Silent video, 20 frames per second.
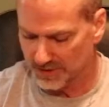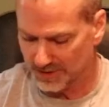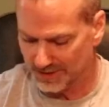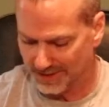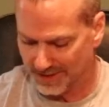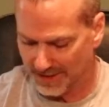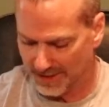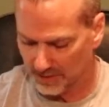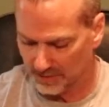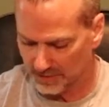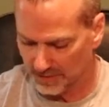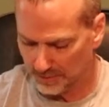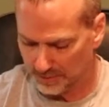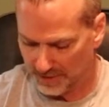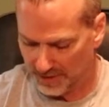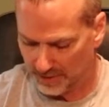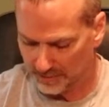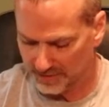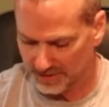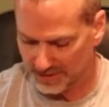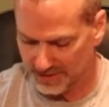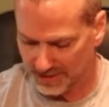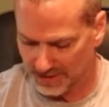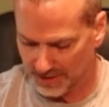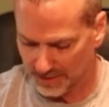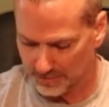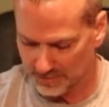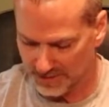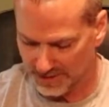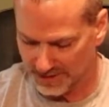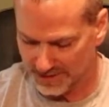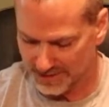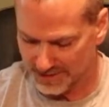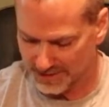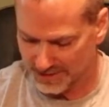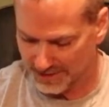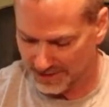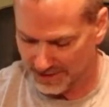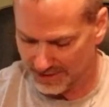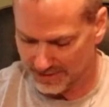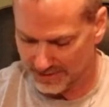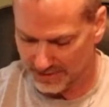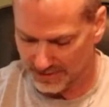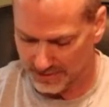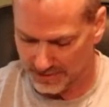to count up how many times I said